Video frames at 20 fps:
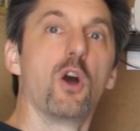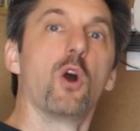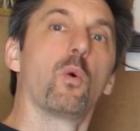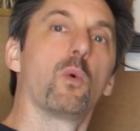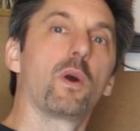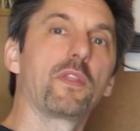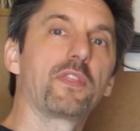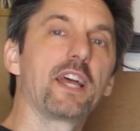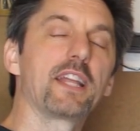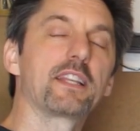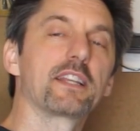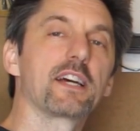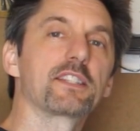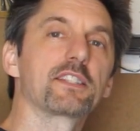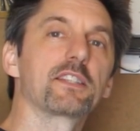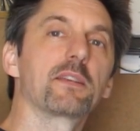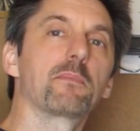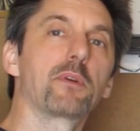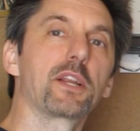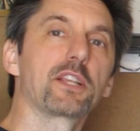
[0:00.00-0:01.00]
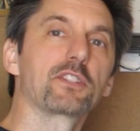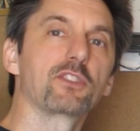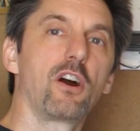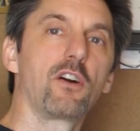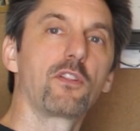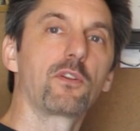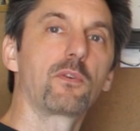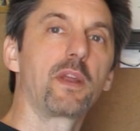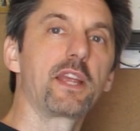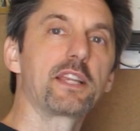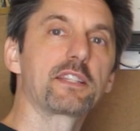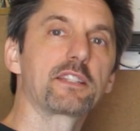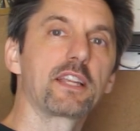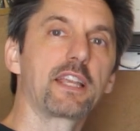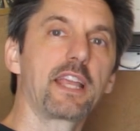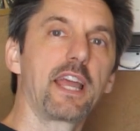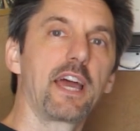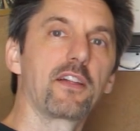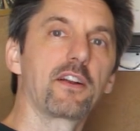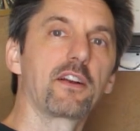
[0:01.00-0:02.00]
What that does is it brings all the arrays
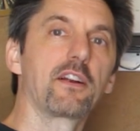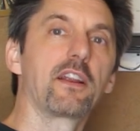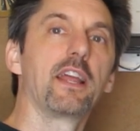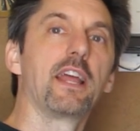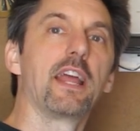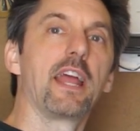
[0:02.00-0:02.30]
together,